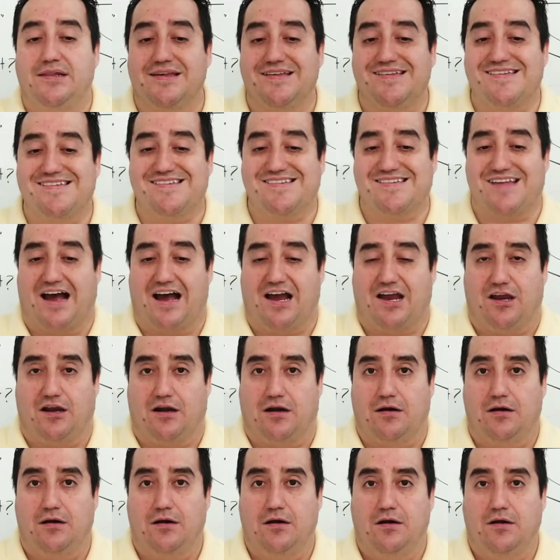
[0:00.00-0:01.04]

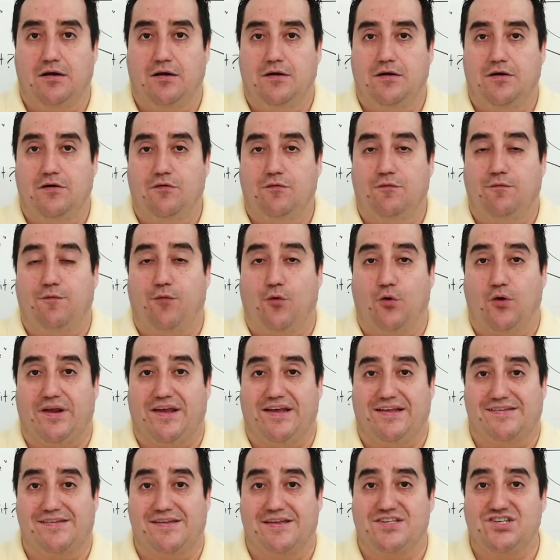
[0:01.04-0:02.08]
desire for
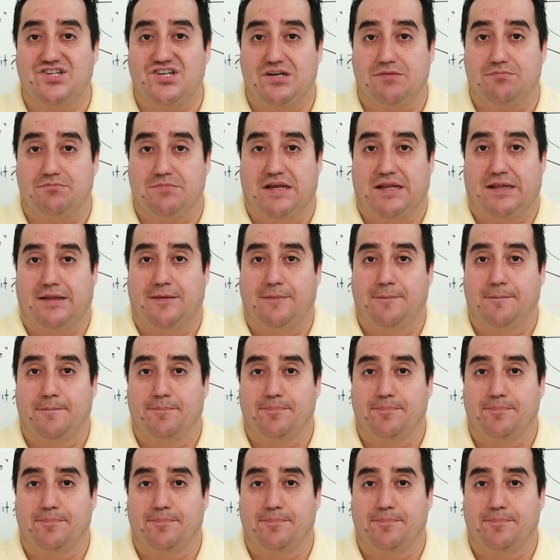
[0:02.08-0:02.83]
its achievement.